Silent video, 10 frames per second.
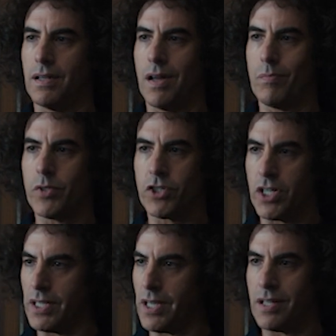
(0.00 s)
Not
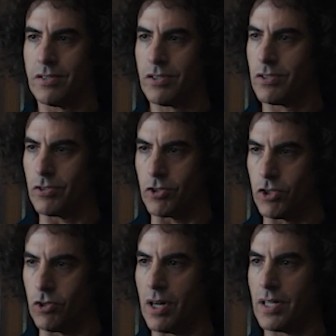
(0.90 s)
machine guns or
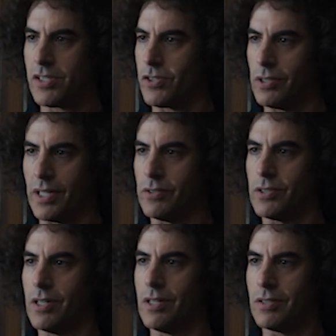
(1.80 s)
drugs or little
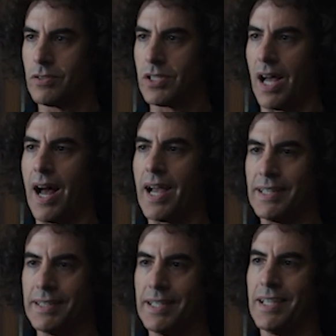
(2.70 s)
girls,
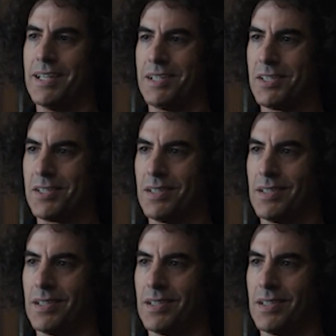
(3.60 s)
ideas.